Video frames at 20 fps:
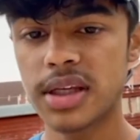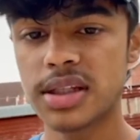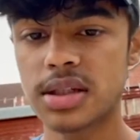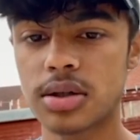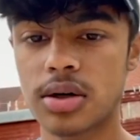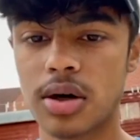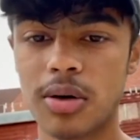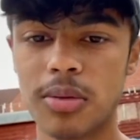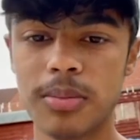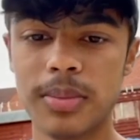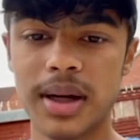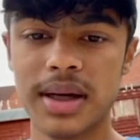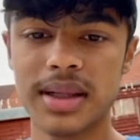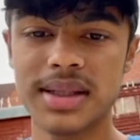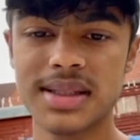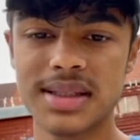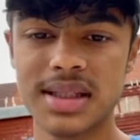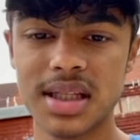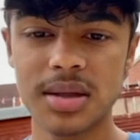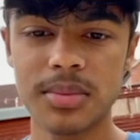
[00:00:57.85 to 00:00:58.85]
is to combat the
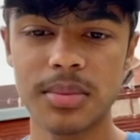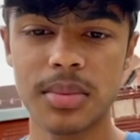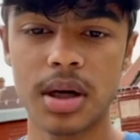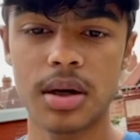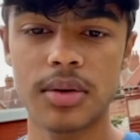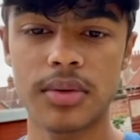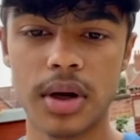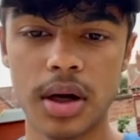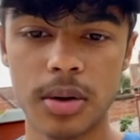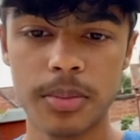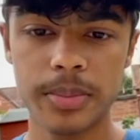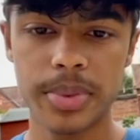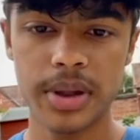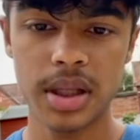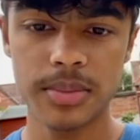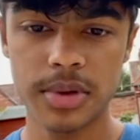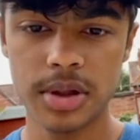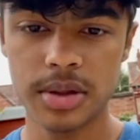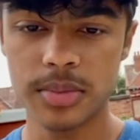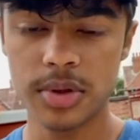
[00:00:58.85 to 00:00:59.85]
stigma around
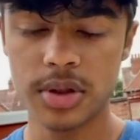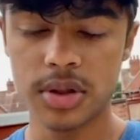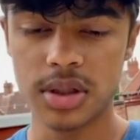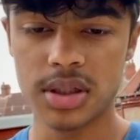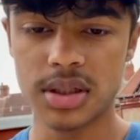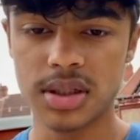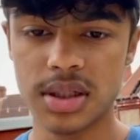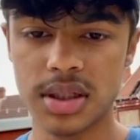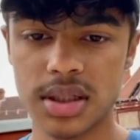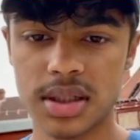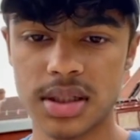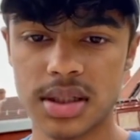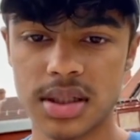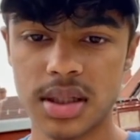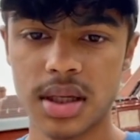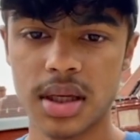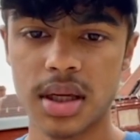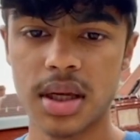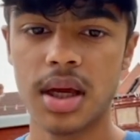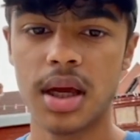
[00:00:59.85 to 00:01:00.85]
BAME communities,
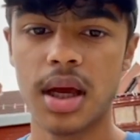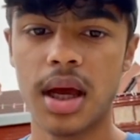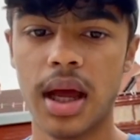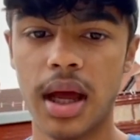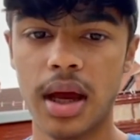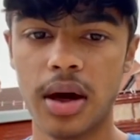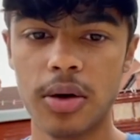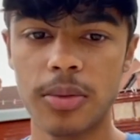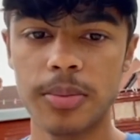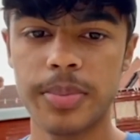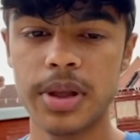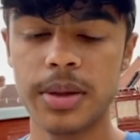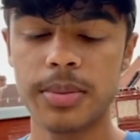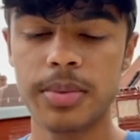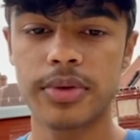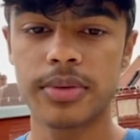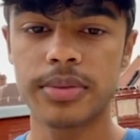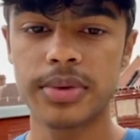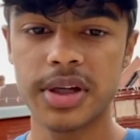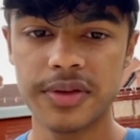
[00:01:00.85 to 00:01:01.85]
help people
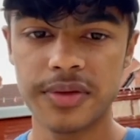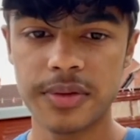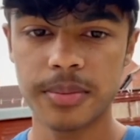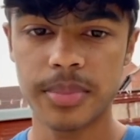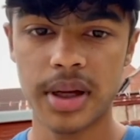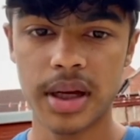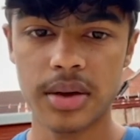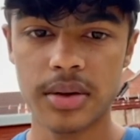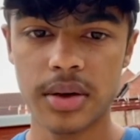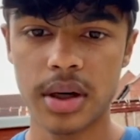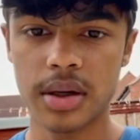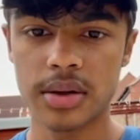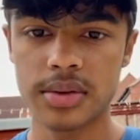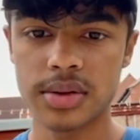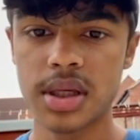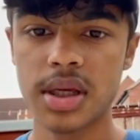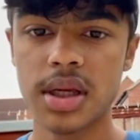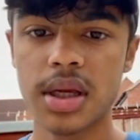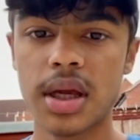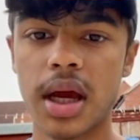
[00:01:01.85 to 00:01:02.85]
from different backgrounds,
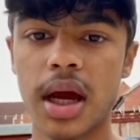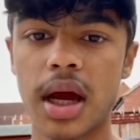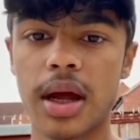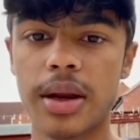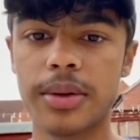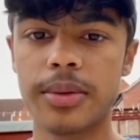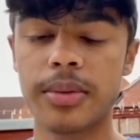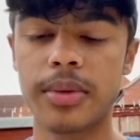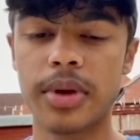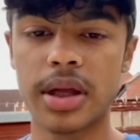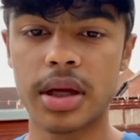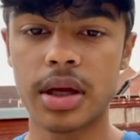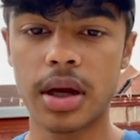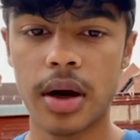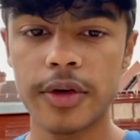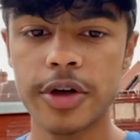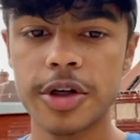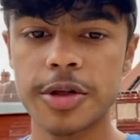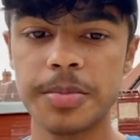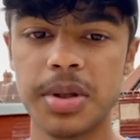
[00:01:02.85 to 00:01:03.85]
and
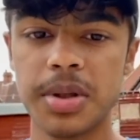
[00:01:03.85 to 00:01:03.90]
encourage